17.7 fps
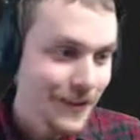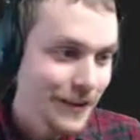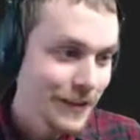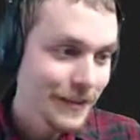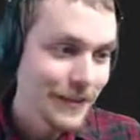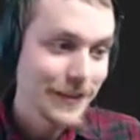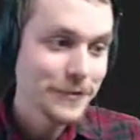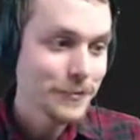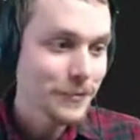
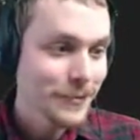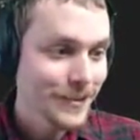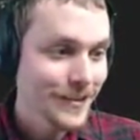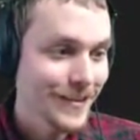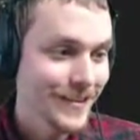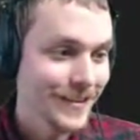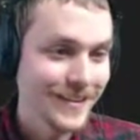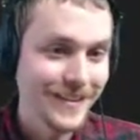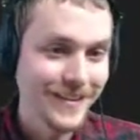That's what we're
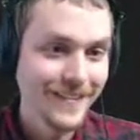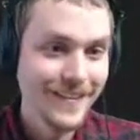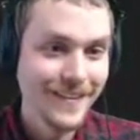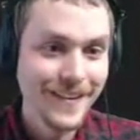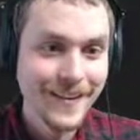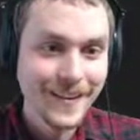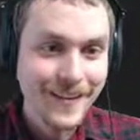going to do.